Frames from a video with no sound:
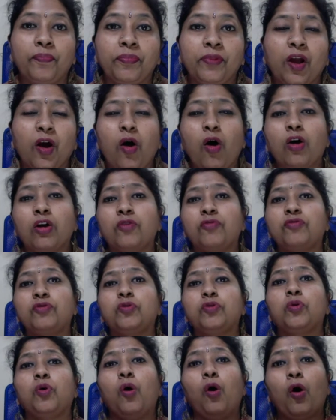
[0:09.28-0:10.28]
or if you
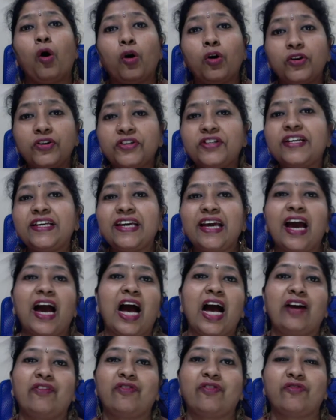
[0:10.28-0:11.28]
already
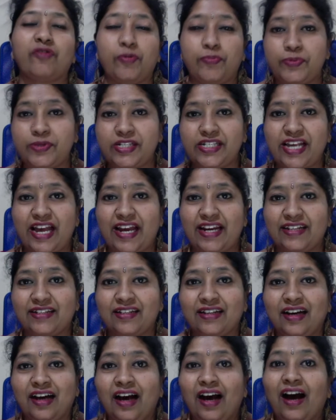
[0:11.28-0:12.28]
have a website,
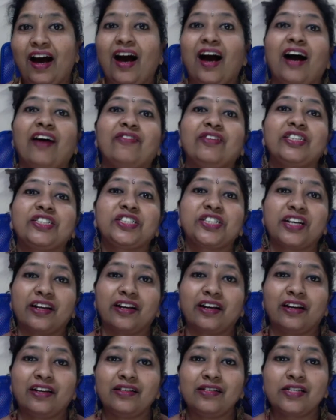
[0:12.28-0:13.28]
have a
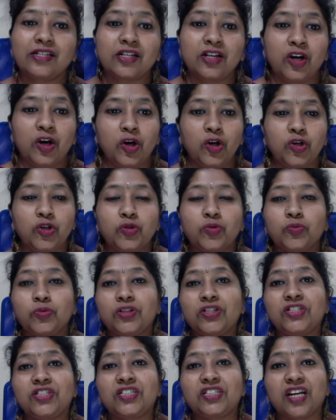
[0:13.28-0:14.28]
checklist to
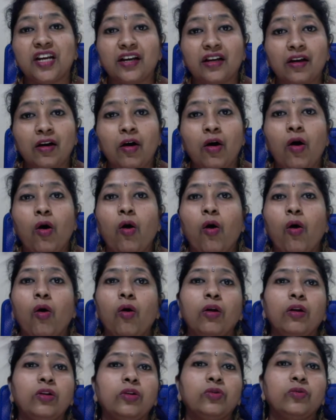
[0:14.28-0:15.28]
check all
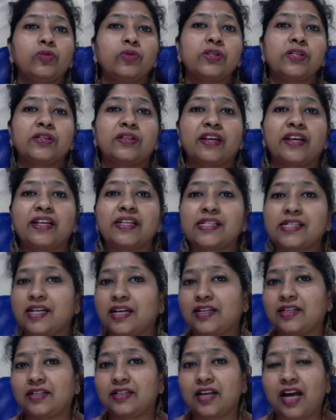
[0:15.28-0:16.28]
those things
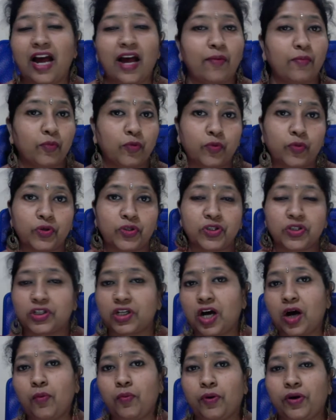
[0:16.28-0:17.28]
that I'm going to
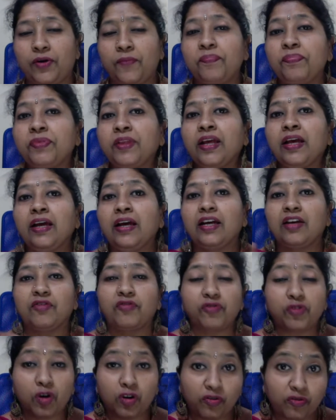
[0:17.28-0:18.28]
cover. If
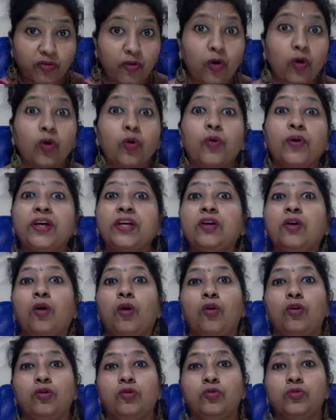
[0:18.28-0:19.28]
you are following all
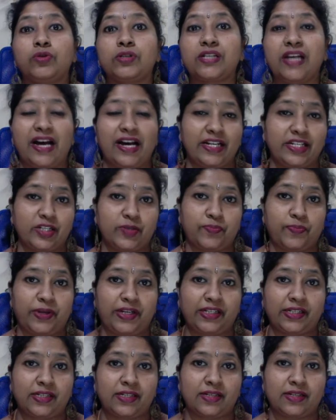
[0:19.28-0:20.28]
those
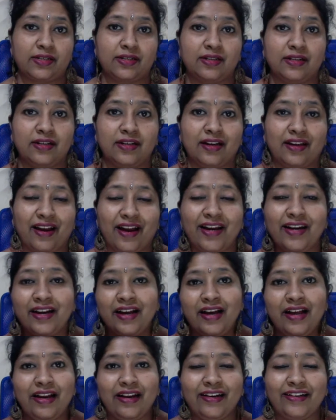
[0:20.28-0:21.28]
aspects, right?
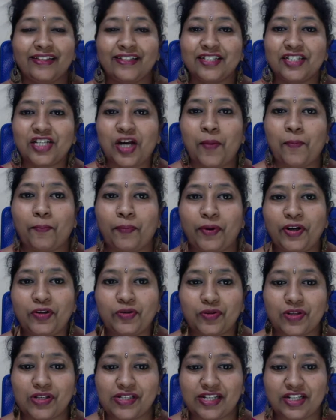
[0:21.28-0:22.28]
Let us jump into
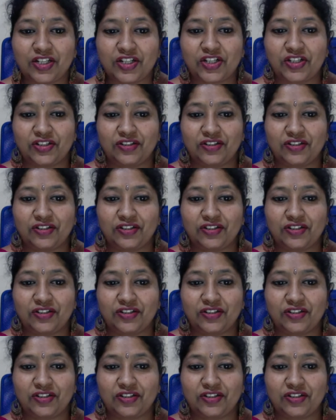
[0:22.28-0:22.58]
the session.